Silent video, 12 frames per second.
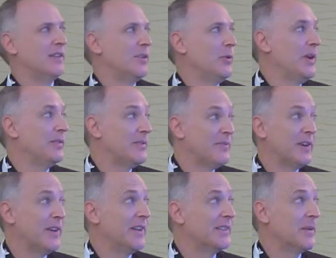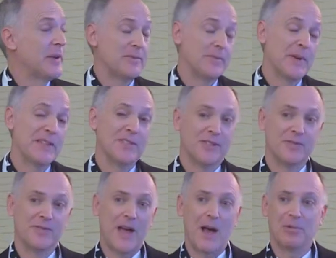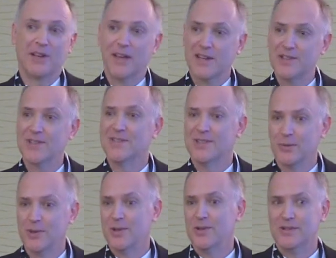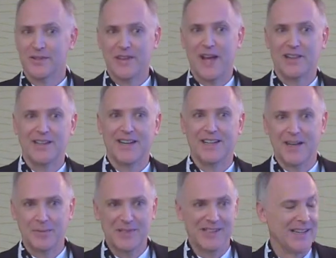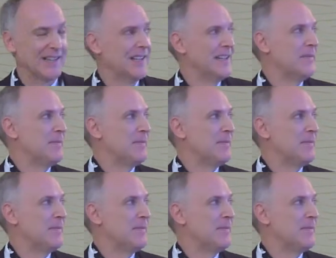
So we have some very expensive applications that we use to validate EBCDIC.